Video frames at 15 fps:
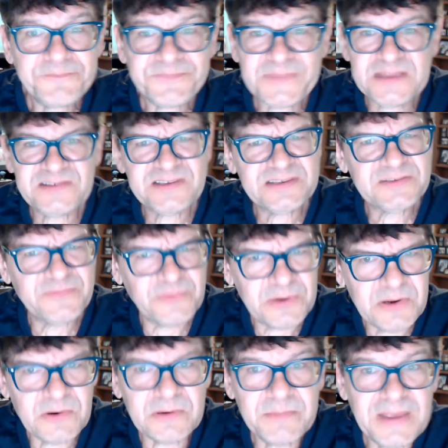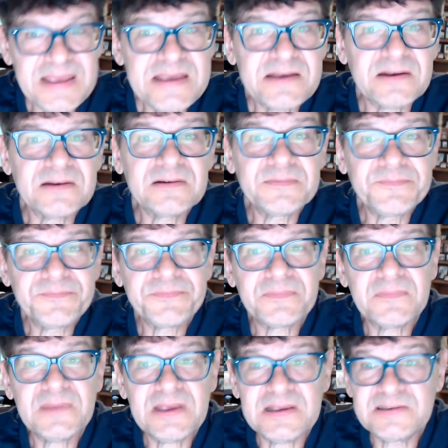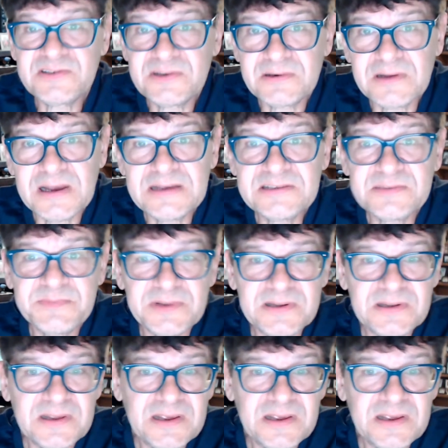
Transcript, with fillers: It says, for your maker is your husband.